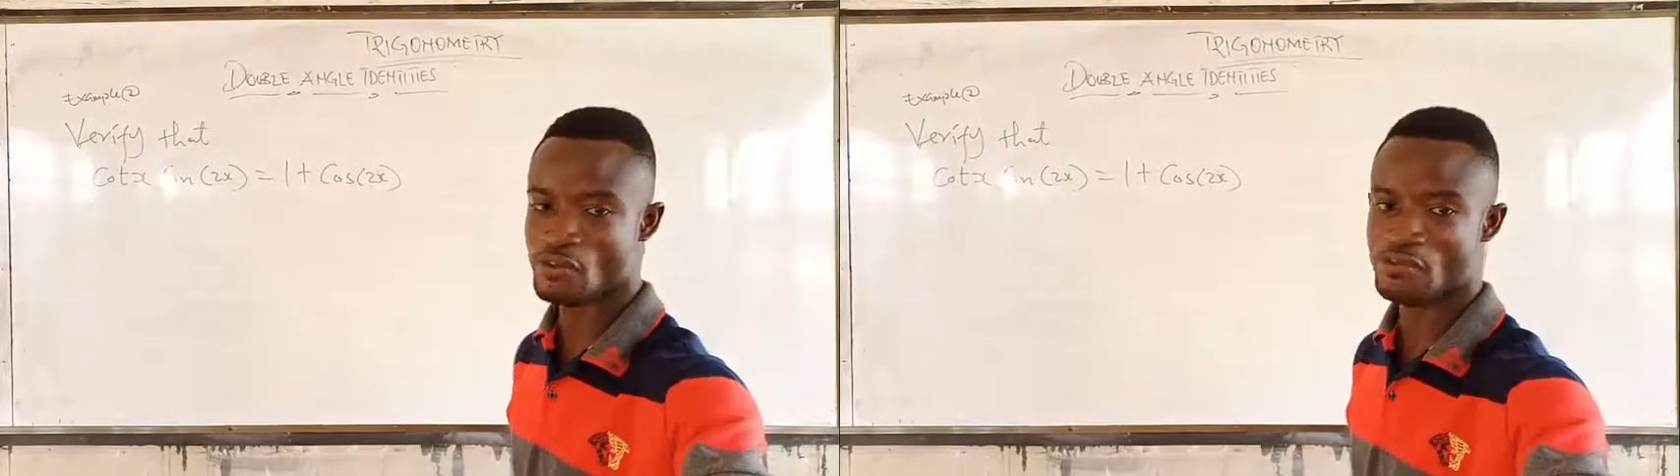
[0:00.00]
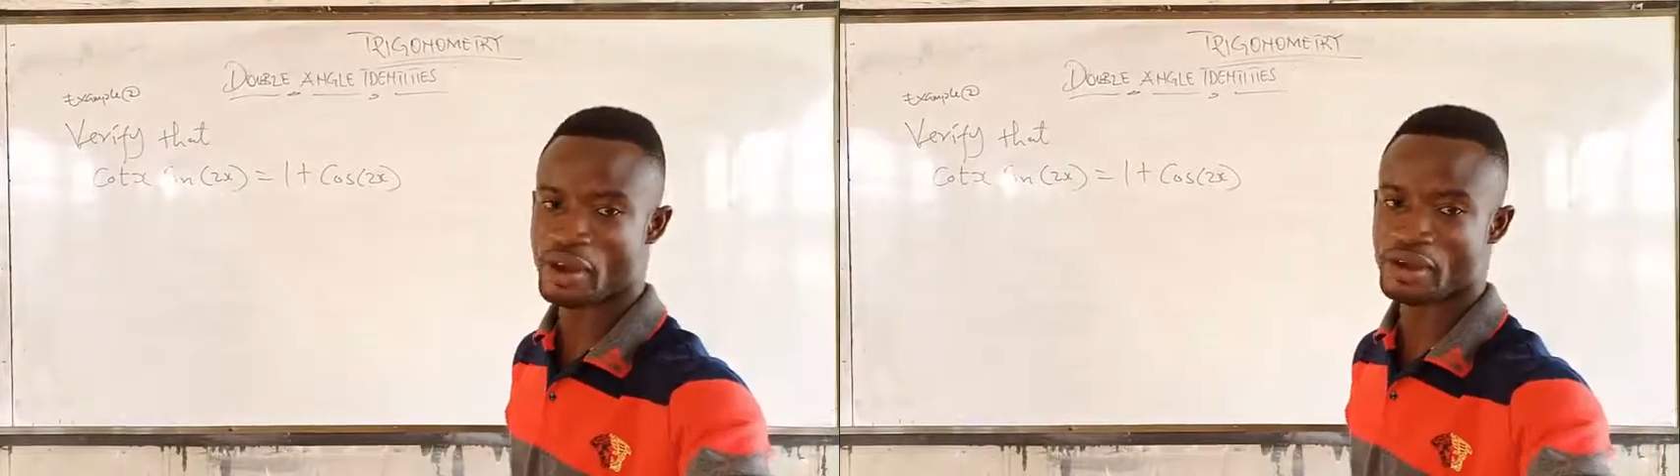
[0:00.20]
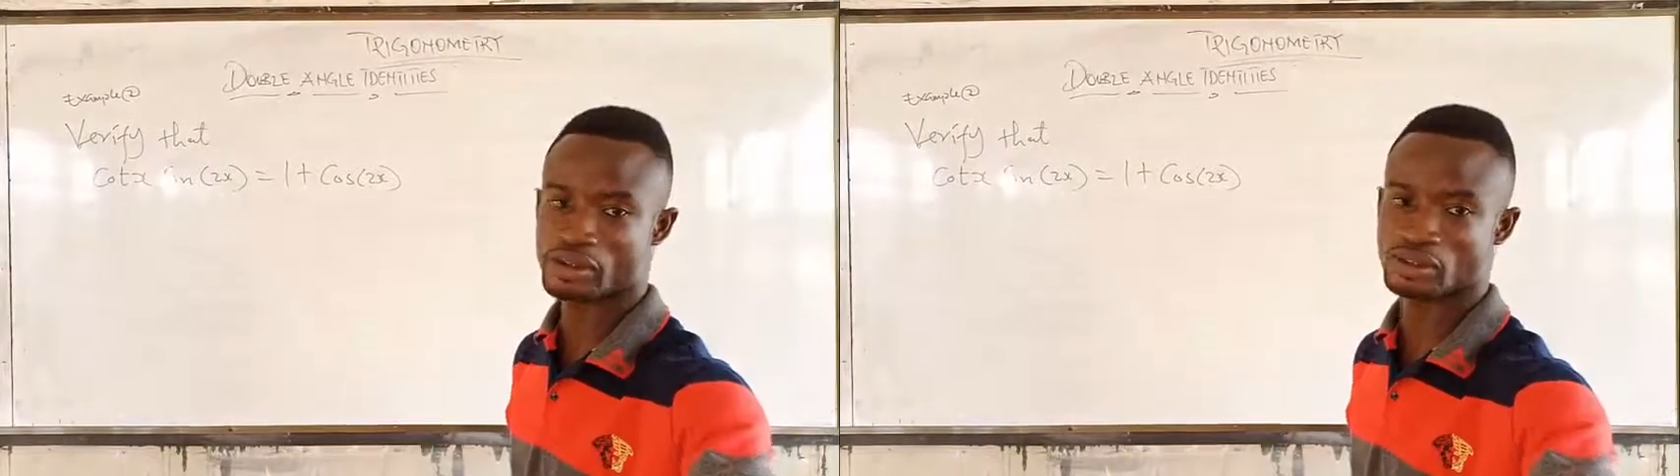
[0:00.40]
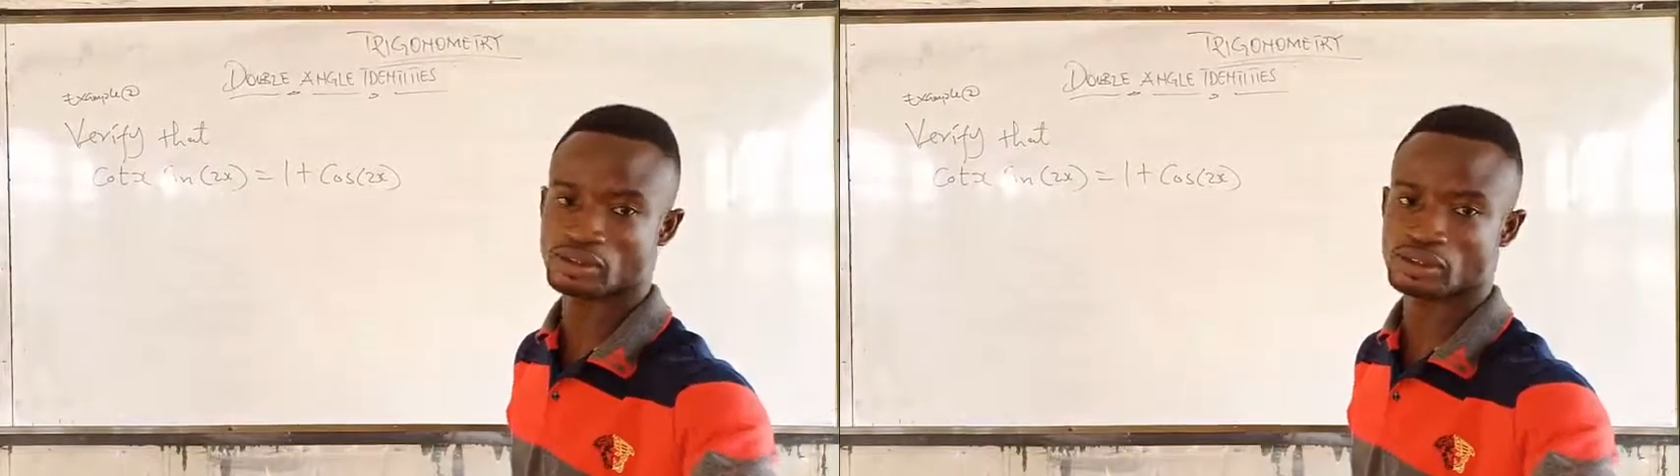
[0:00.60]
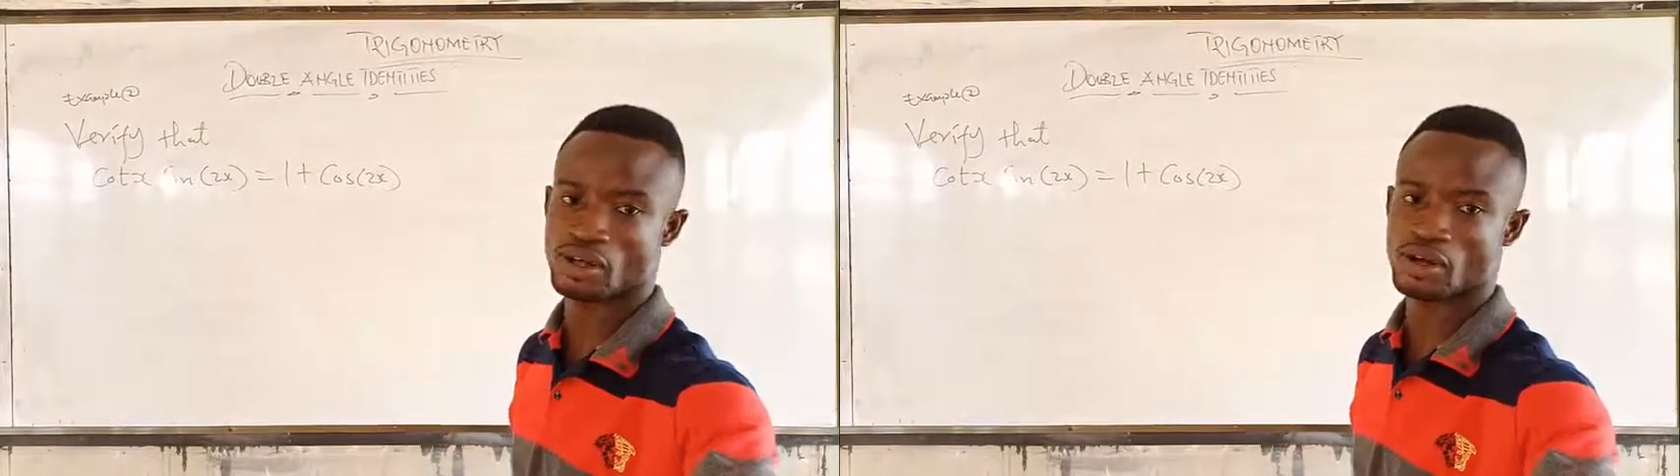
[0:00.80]
Very
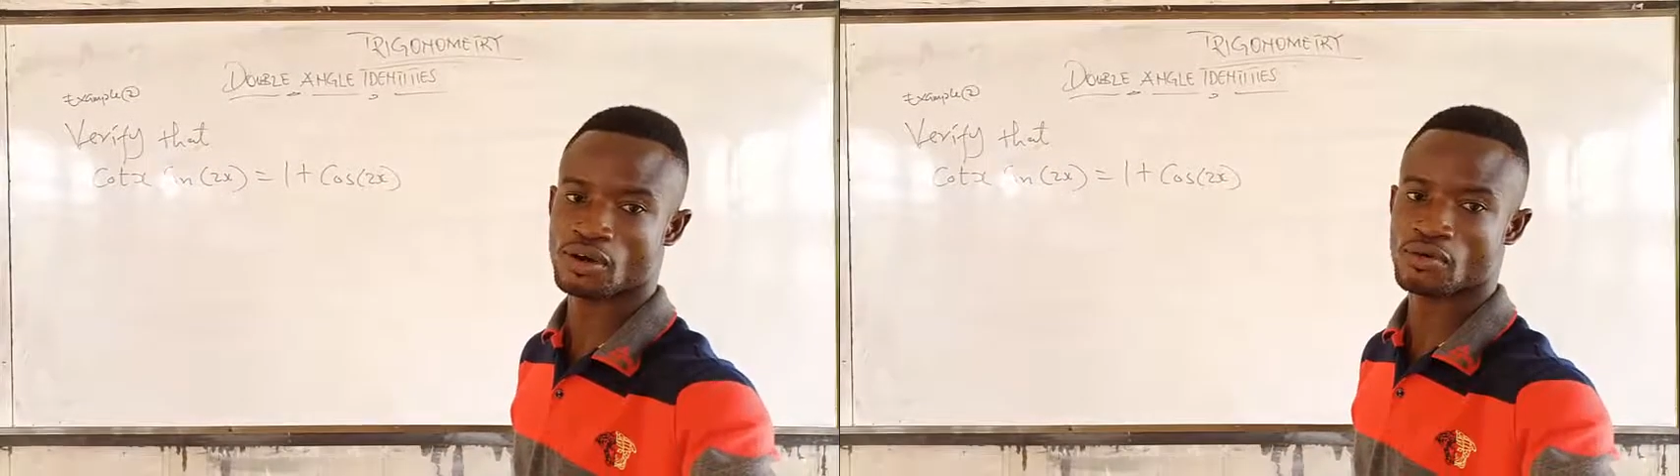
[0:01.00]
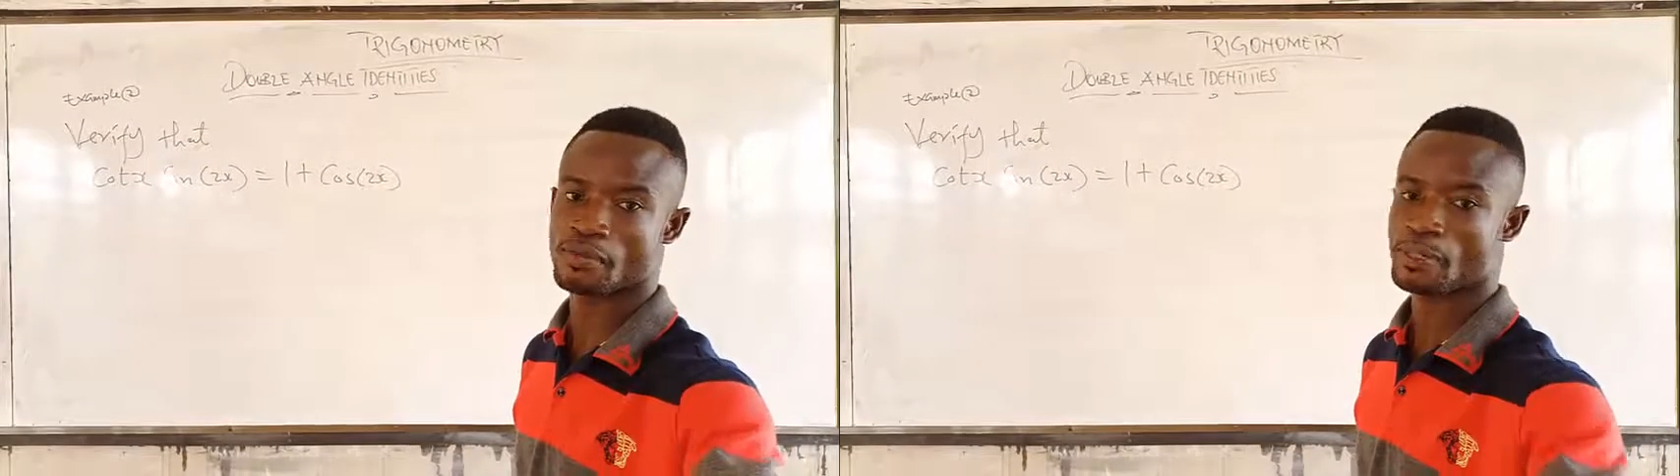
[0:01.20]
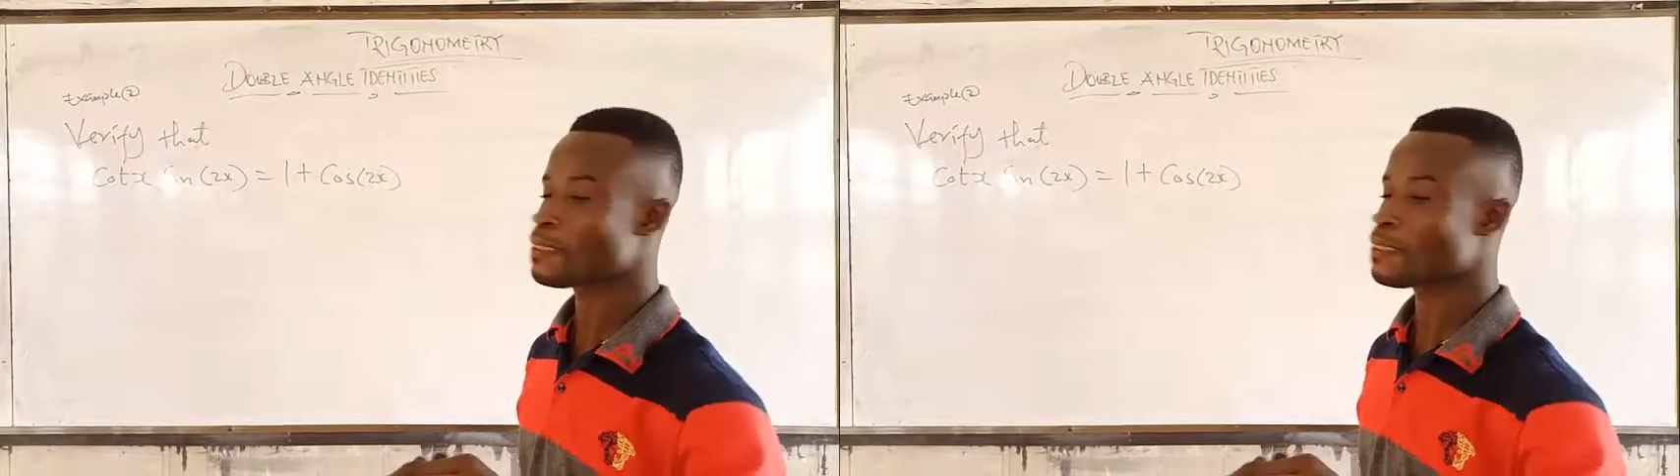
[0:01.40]
good. So,